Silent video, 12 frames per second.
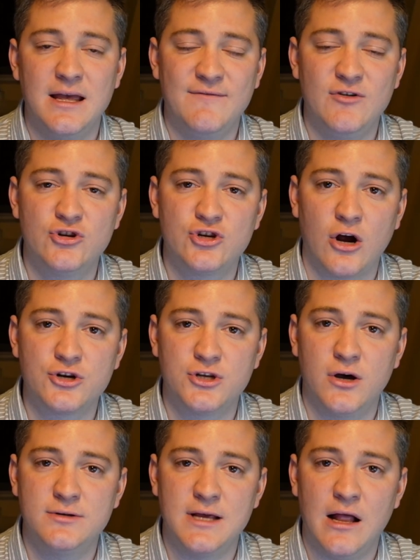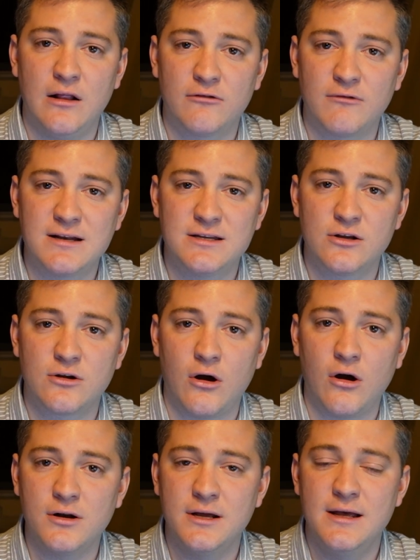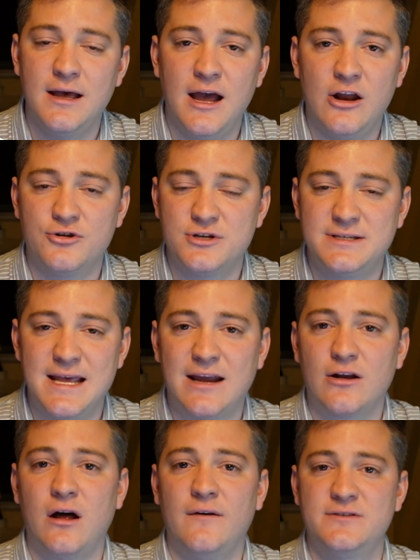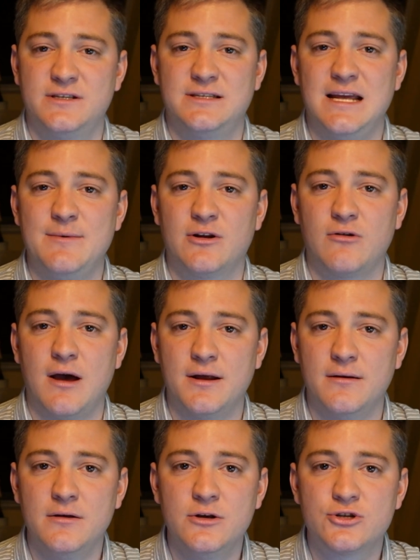If you charge the hotel right to the card, it'll just take it off as a statement credit.